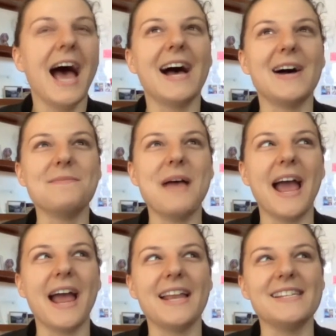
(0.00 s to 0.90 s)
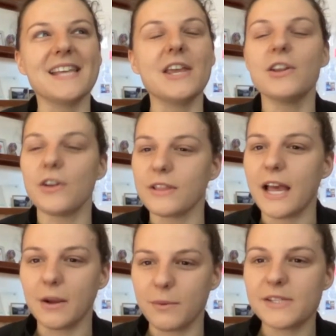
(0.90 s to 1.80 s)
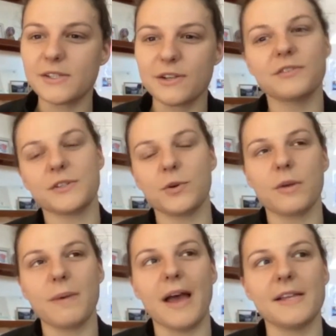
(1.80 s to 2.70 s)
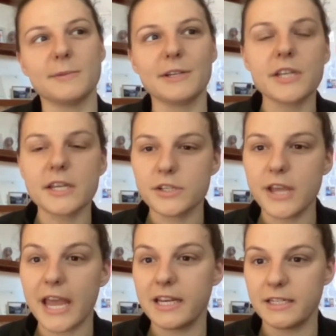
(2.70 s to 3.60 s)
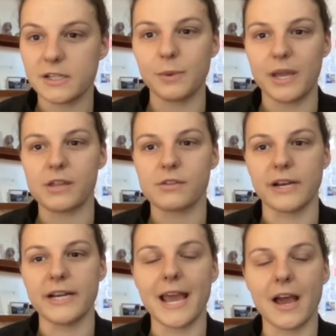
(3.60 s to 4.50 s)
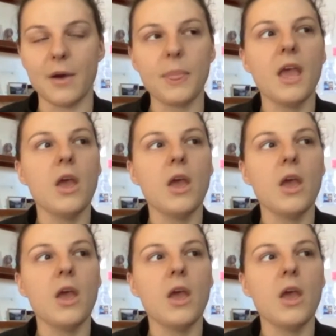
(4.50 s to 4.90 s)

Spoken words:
And like we sort of talk about, especially as you head into week 3 now,